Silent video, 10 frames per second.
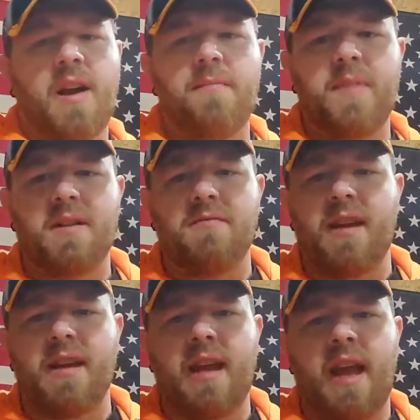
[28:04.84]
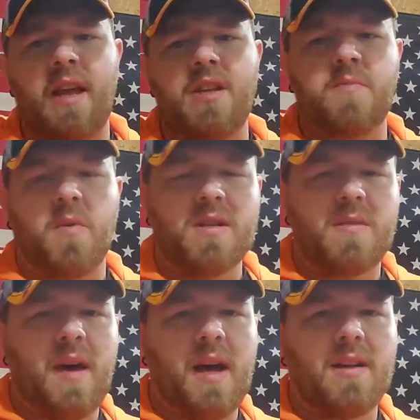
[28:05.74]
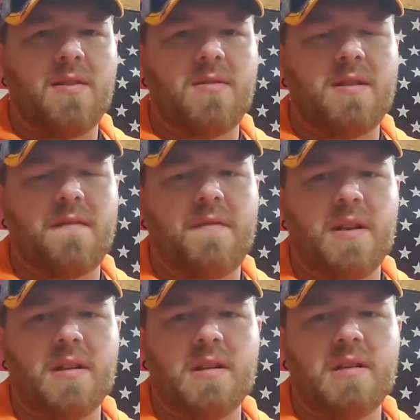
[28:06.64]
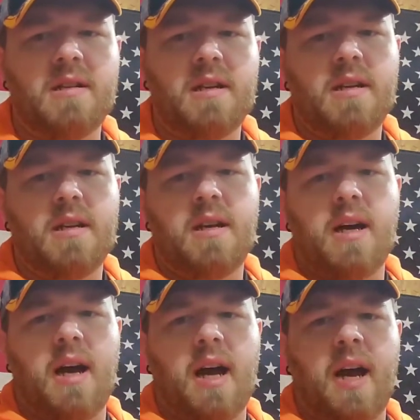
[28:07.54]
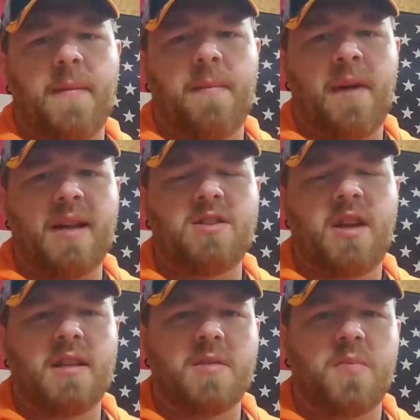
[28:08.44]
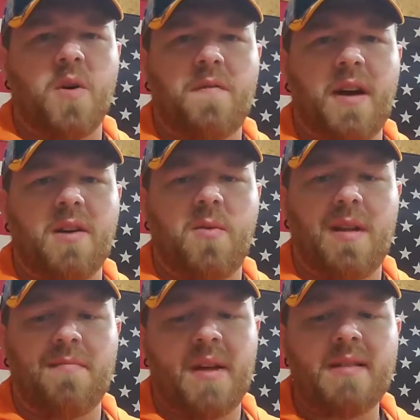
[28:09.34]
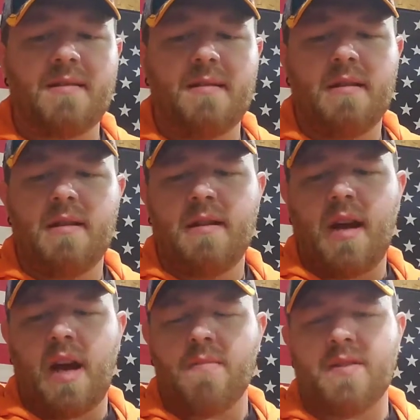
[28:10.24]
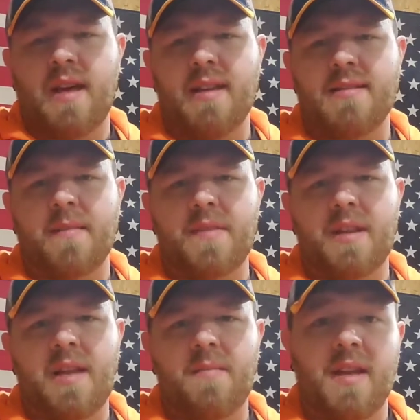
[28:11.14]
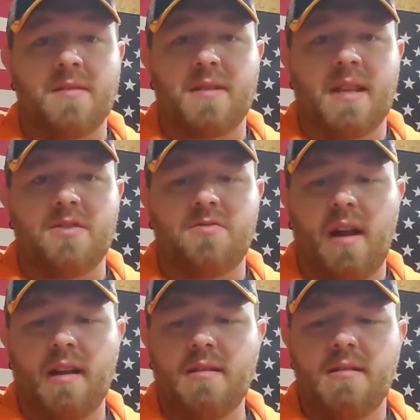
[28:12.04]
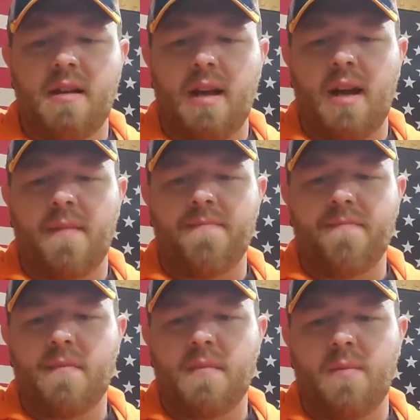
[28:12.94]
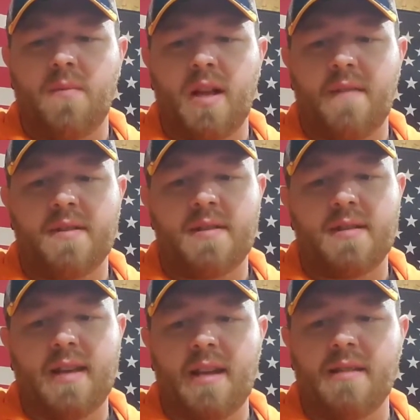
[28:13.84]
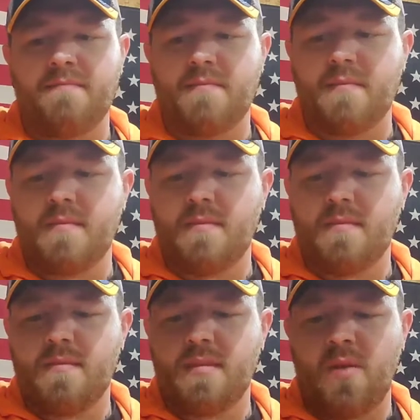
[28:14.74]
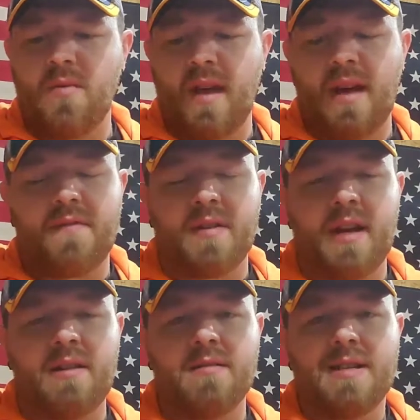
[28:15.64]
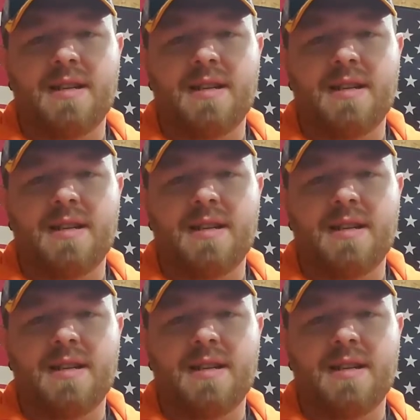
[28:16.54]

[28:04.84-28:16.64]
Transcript: bigger ring gauge, more tobacco in the filler. It might change the profile quite a bit. So that is something I'd be interested in trying. And we'll have to just kind of go with that for now.